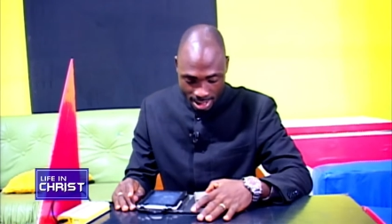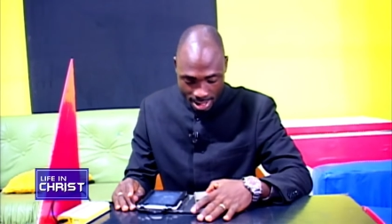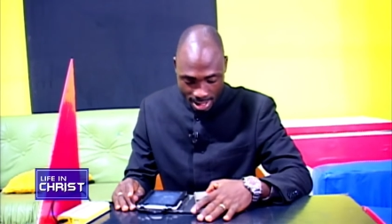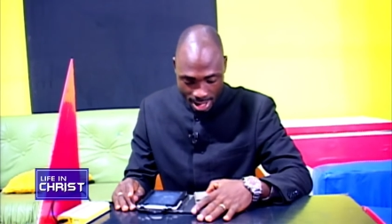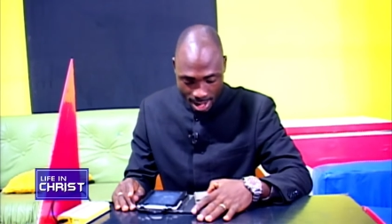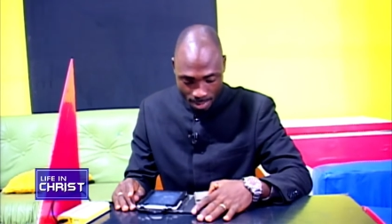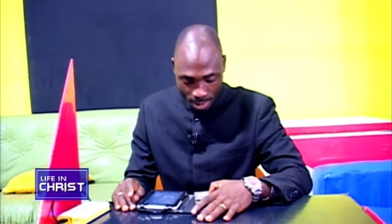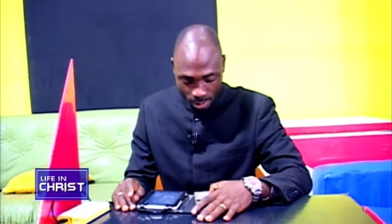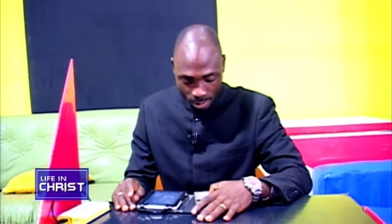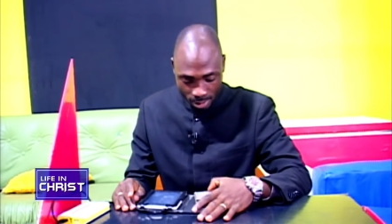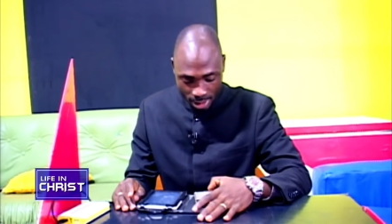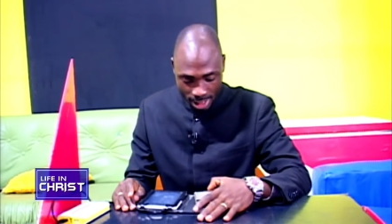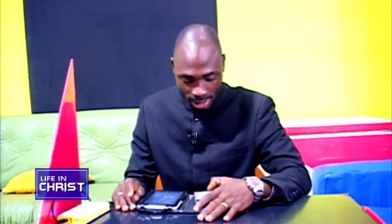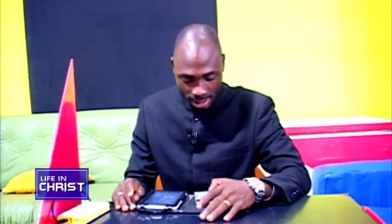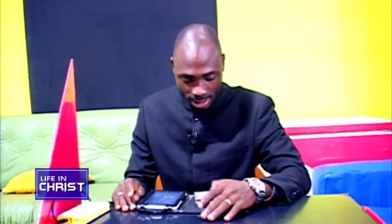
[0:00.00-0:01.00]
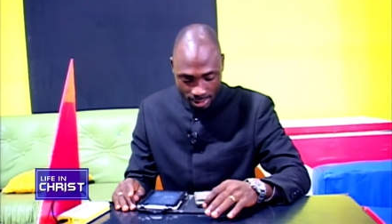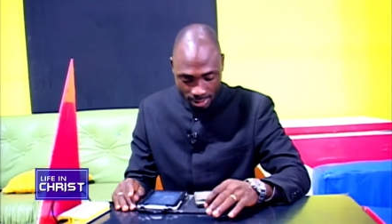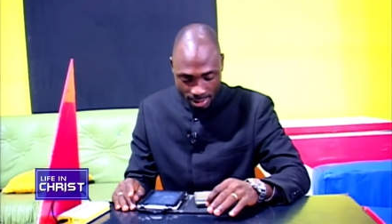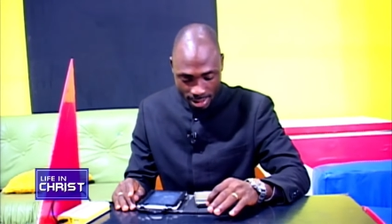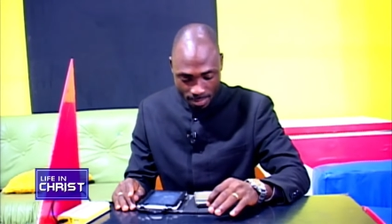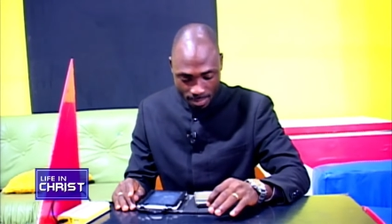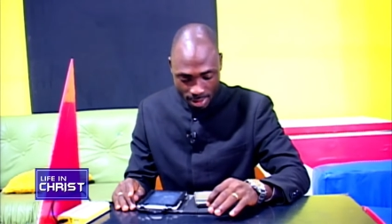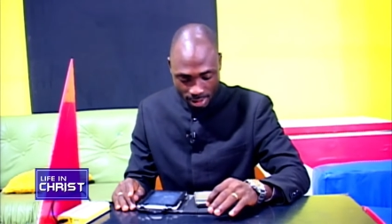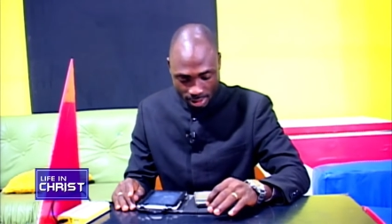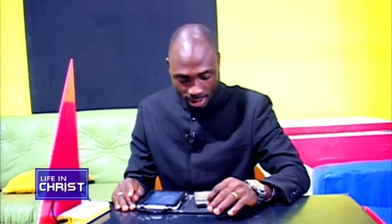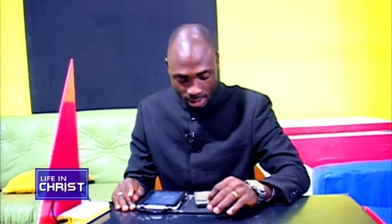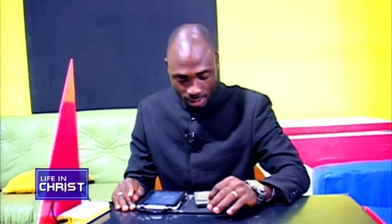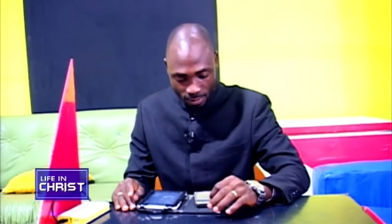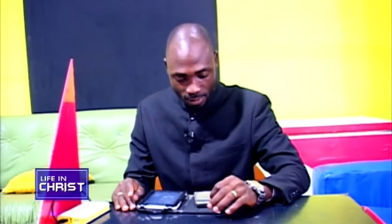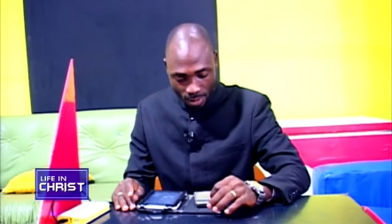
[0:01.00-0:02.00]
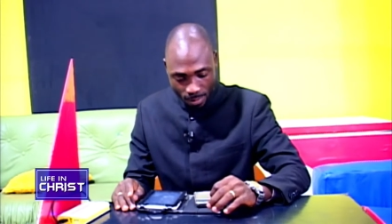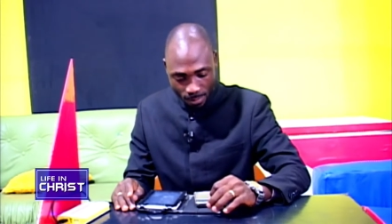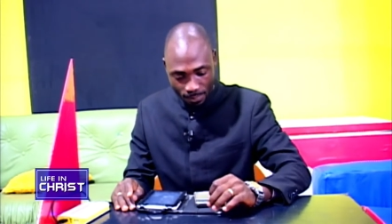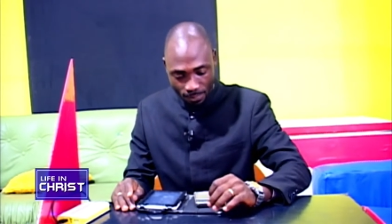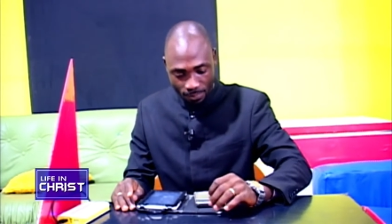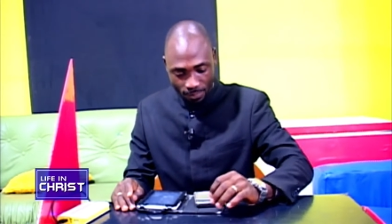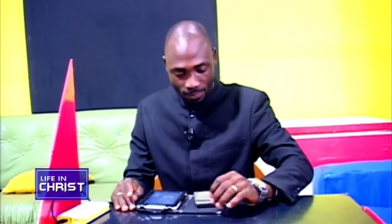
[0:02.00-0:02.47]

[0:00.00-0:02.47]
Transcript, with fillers: I'm also getting another message from